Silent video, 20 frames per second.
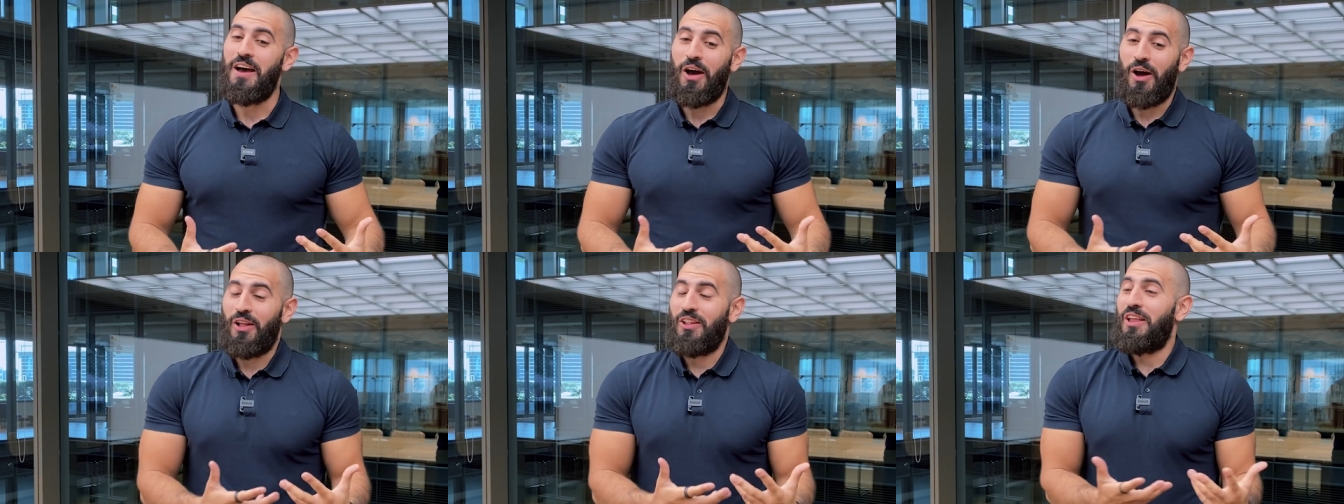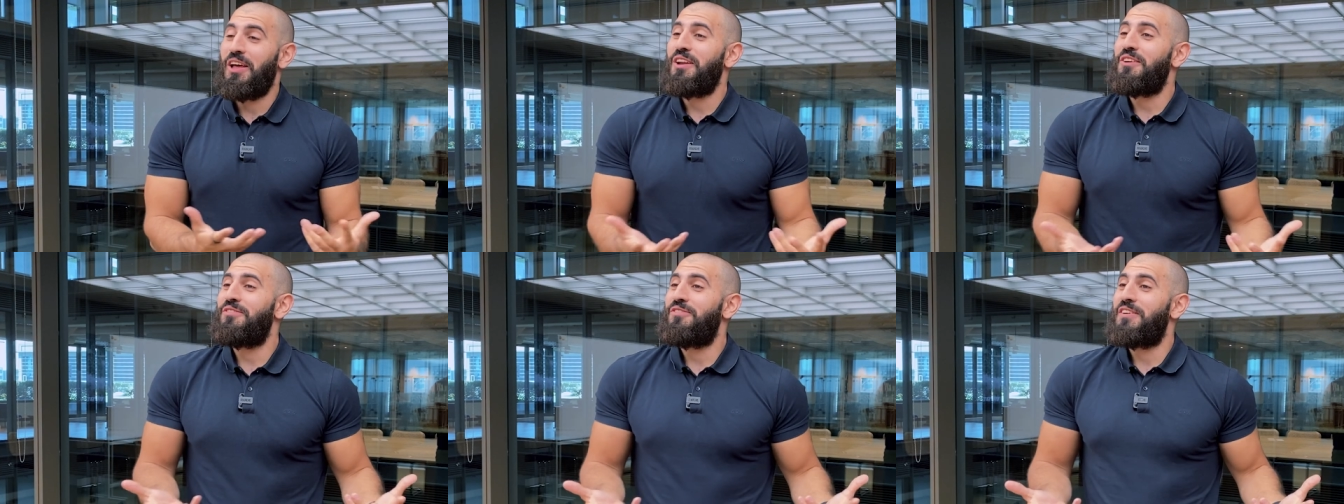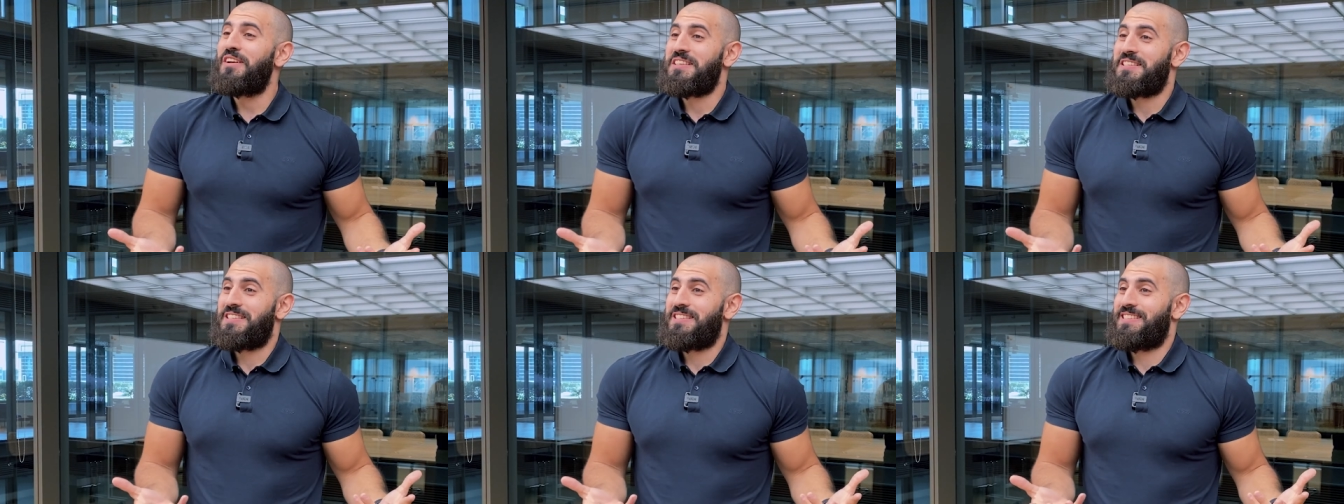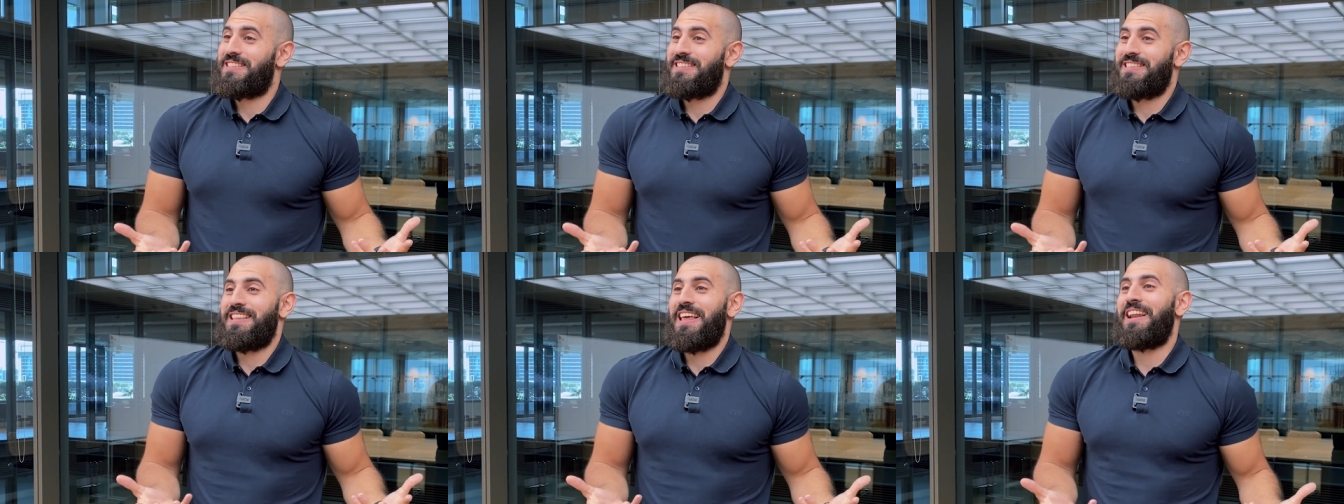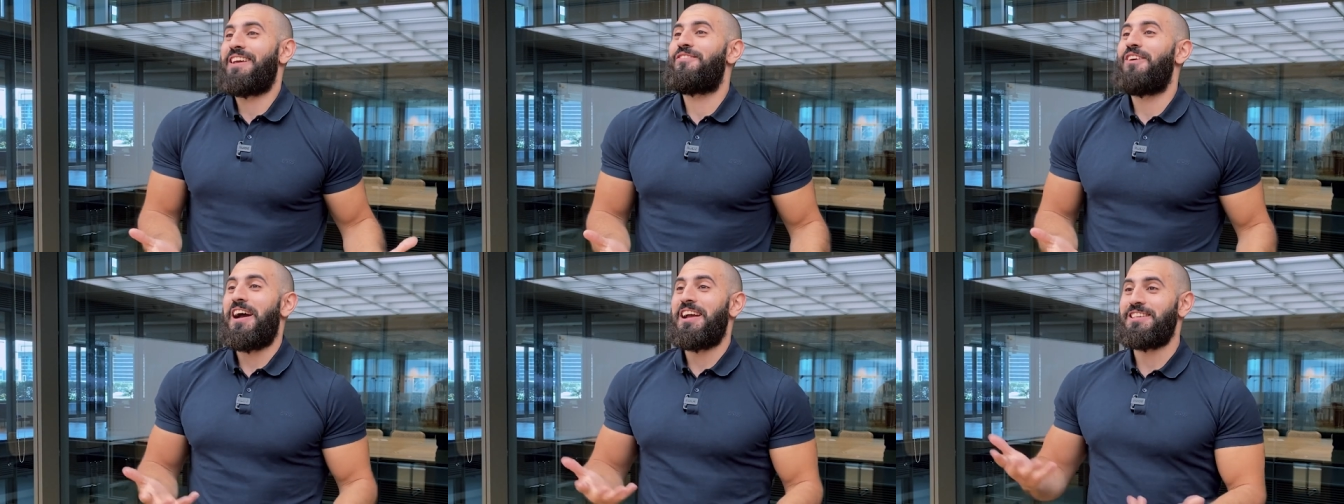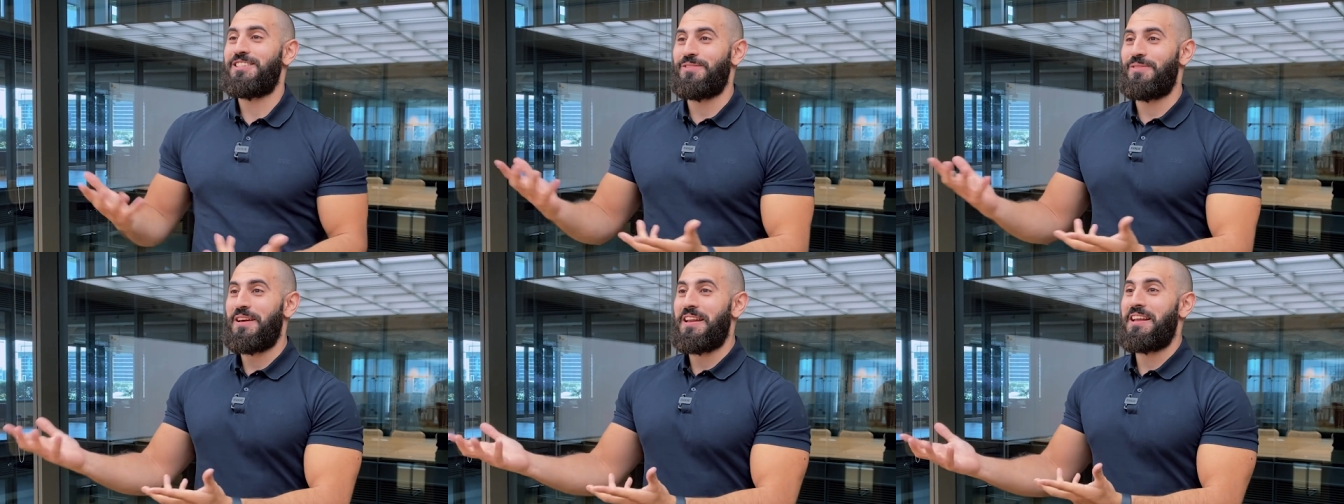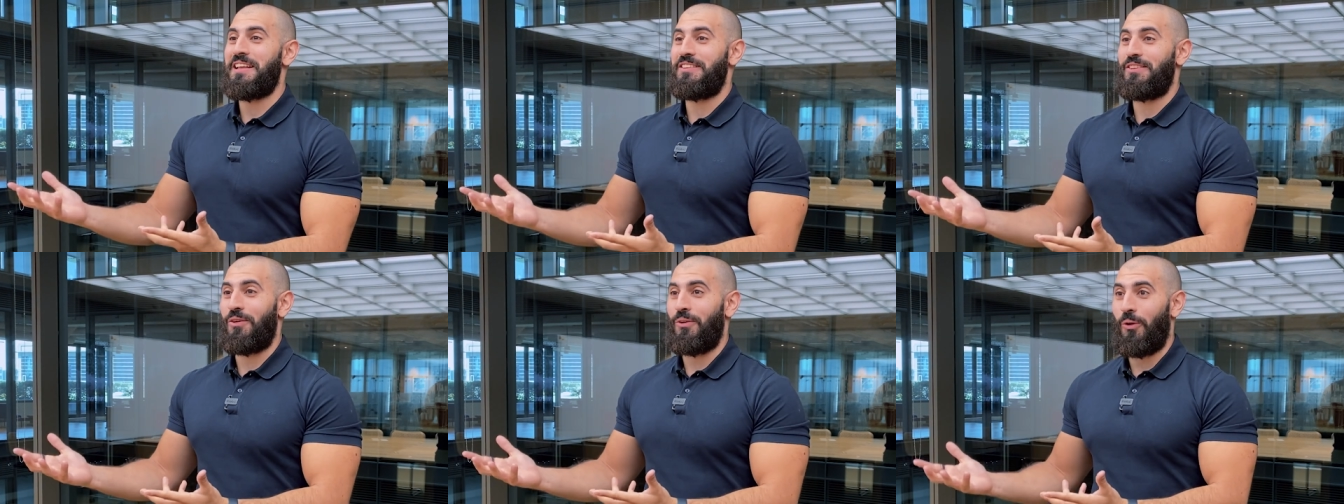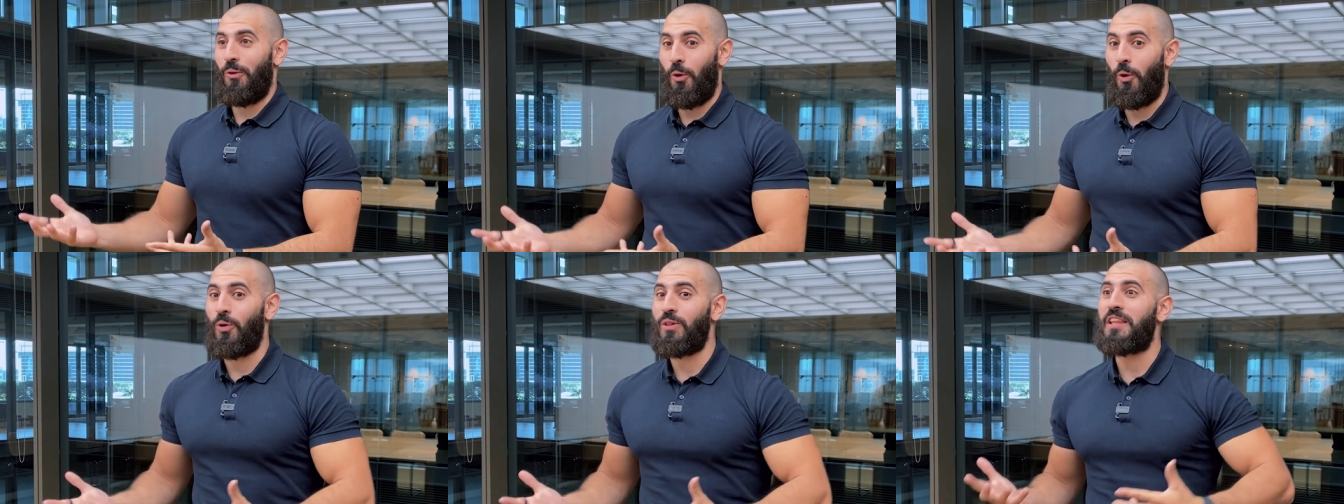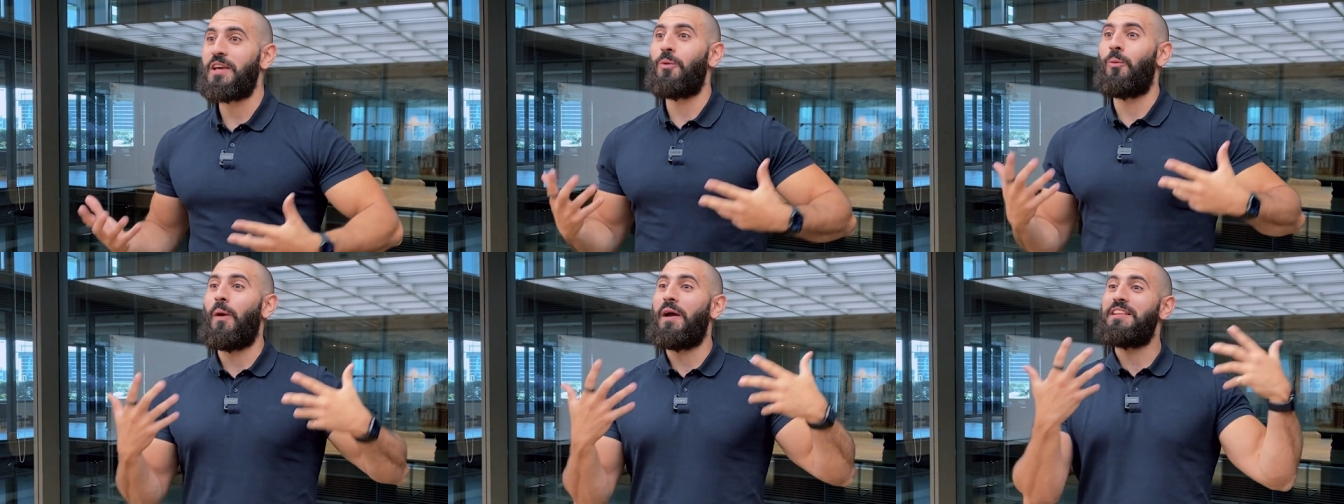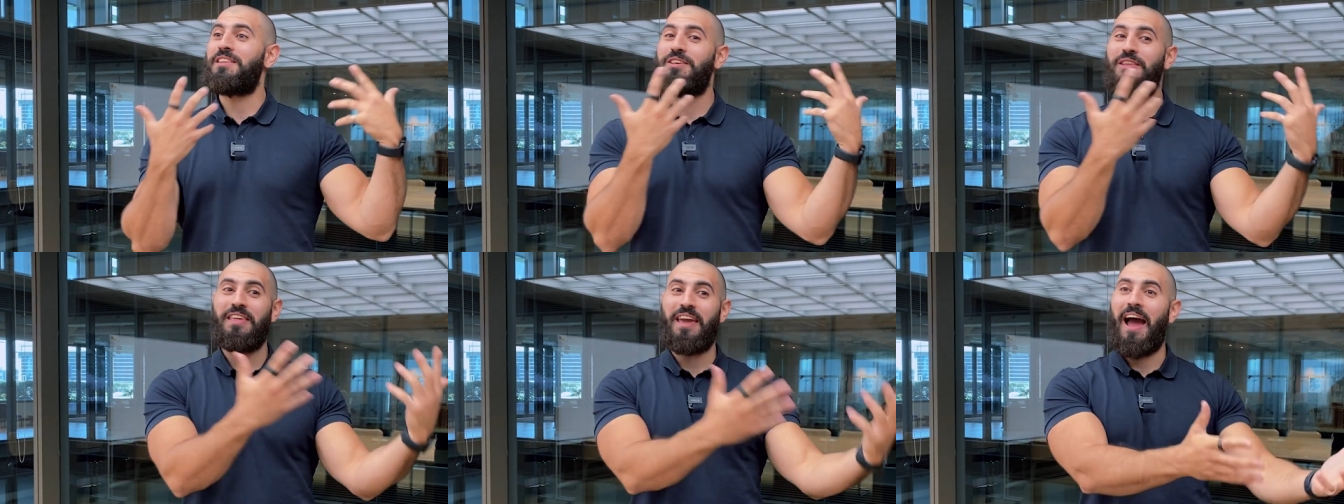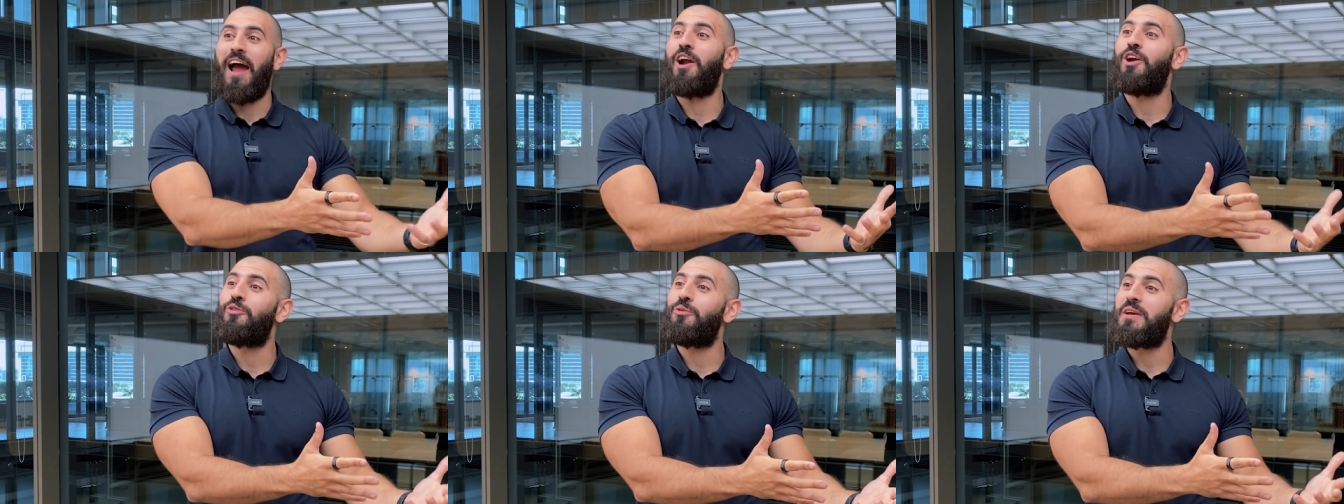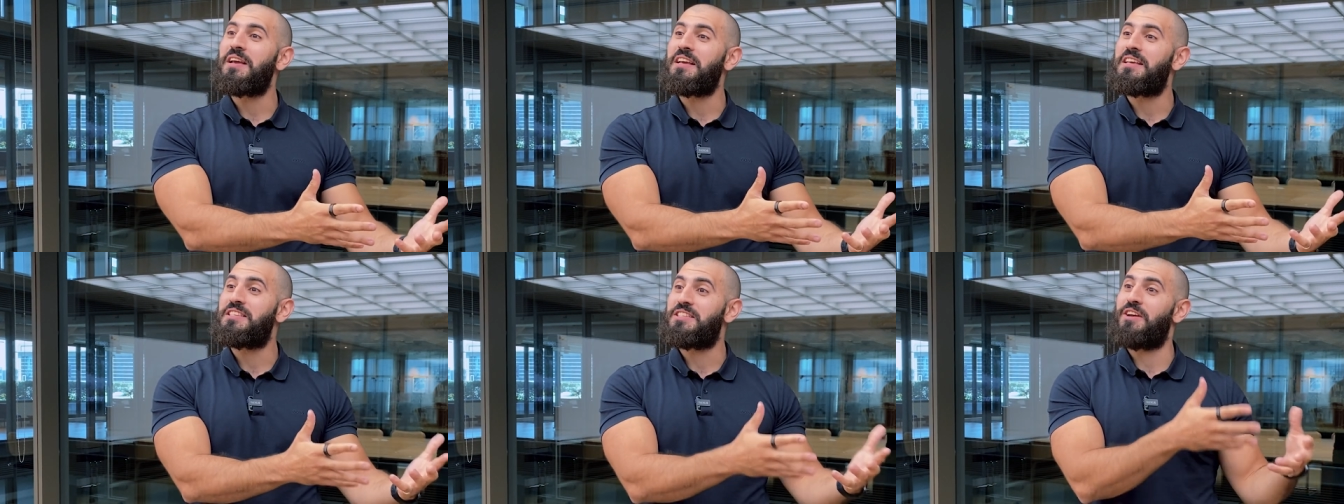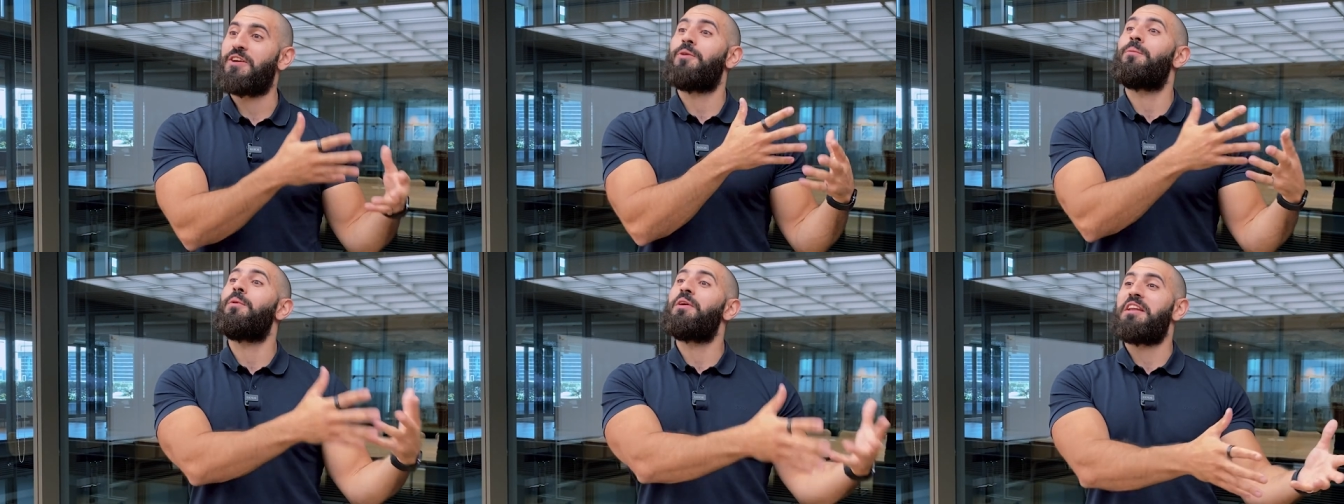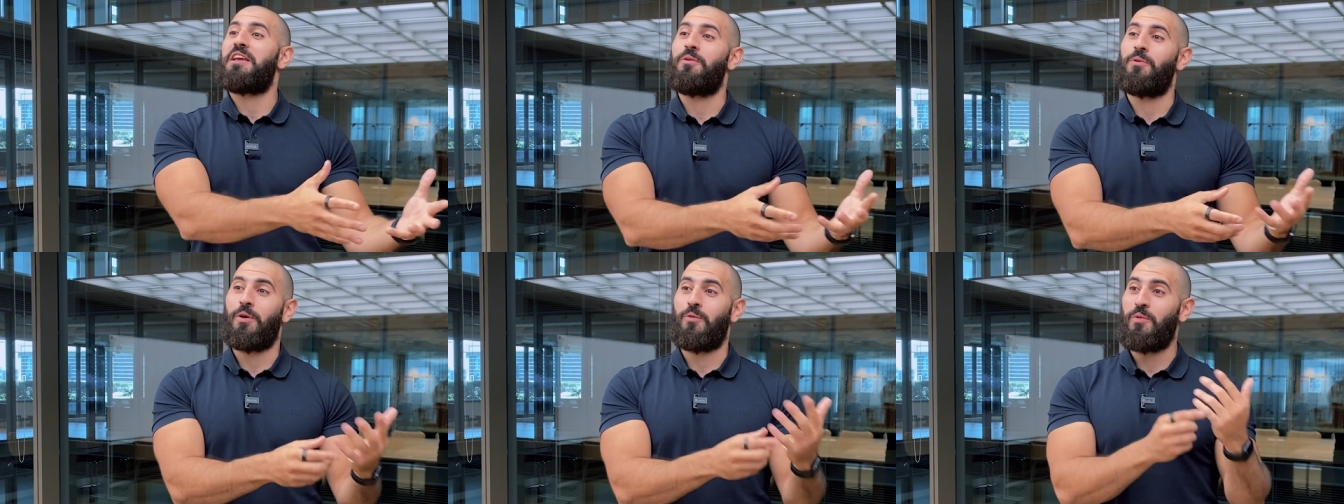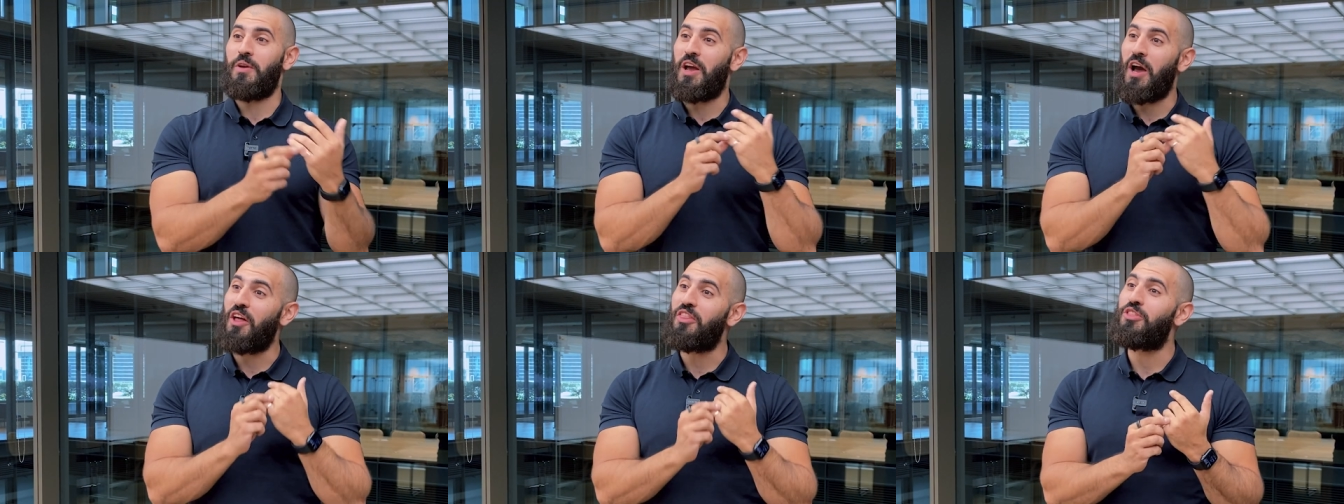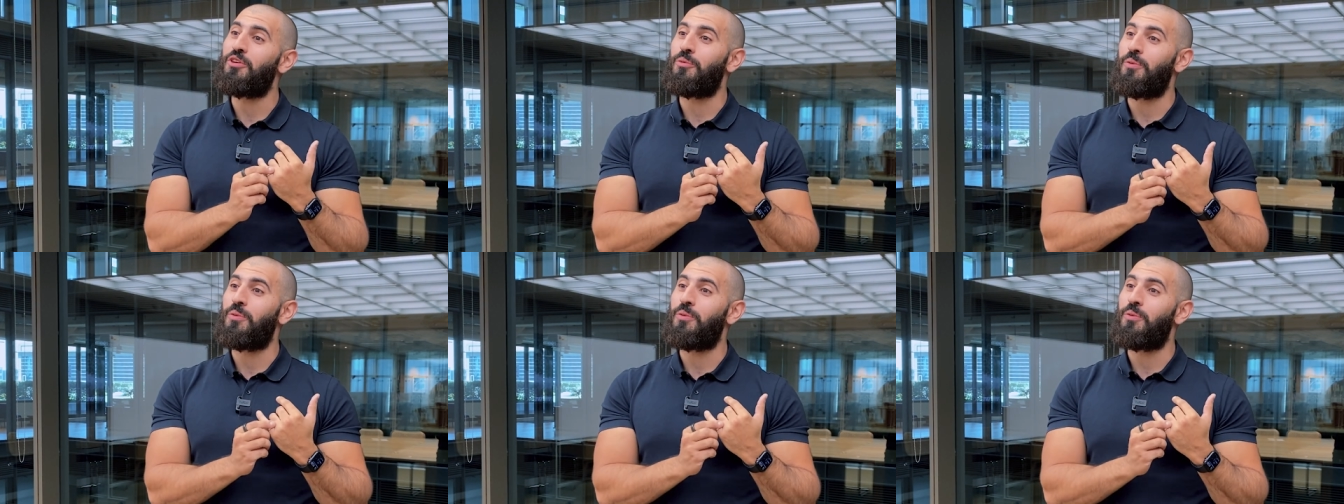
a lot of us that graduated only went to the iron ring ceremony where we got the